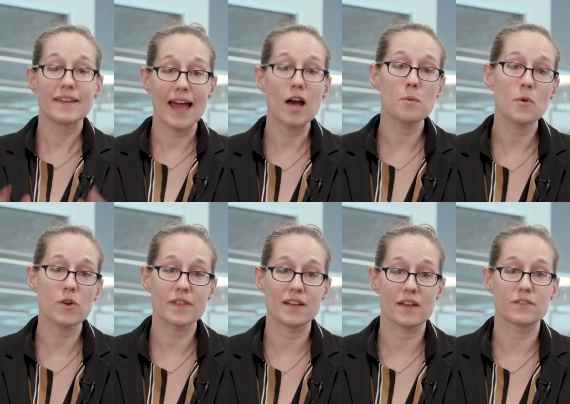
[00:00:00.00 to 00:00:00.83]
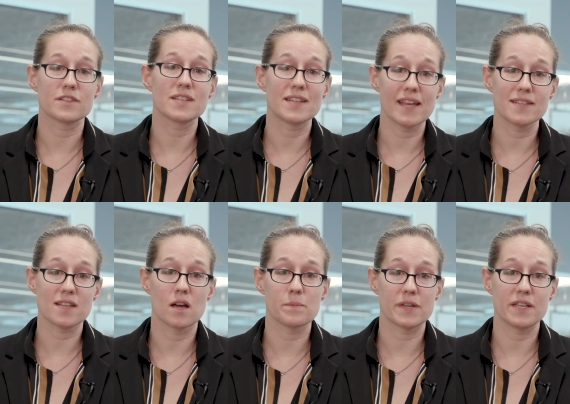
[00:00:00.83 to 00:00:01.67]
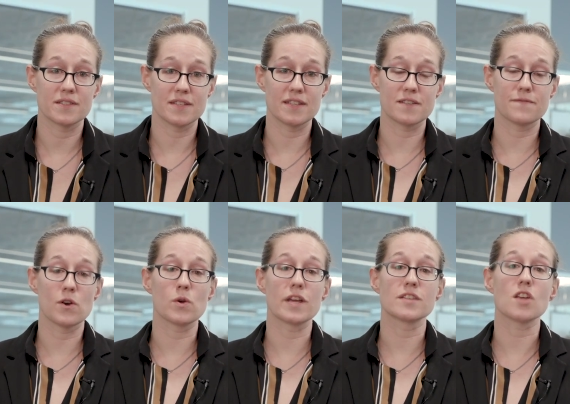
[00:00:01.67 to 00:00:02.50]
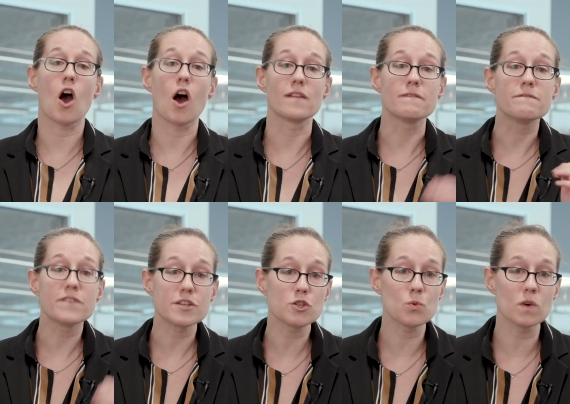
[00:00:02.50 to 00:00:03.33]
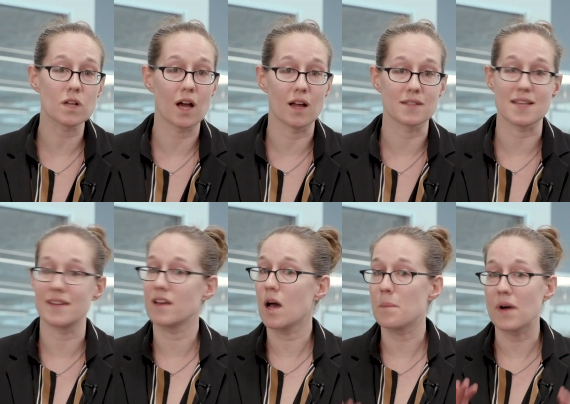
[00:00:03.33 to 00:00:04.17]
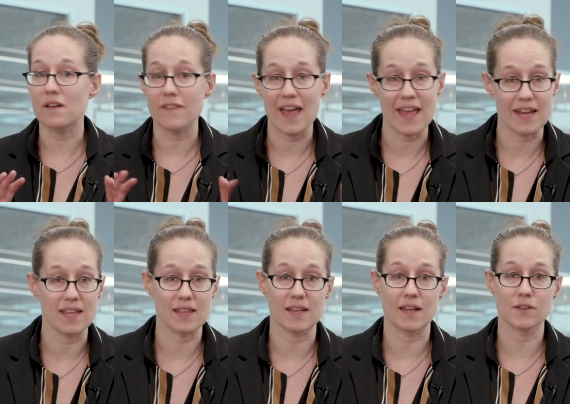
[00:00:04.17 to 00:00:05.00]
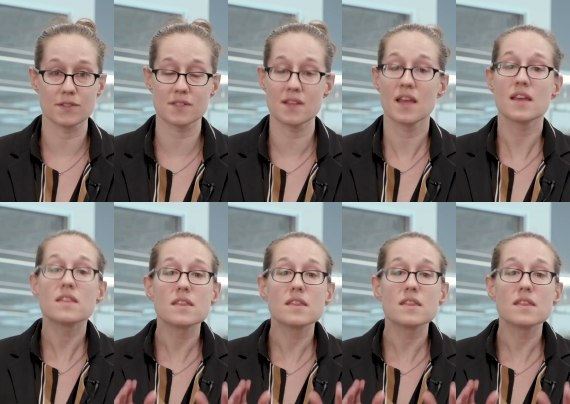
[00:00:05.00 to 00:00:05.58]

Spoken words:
Now more than ever, today's companies need to focus on visual content above anything else.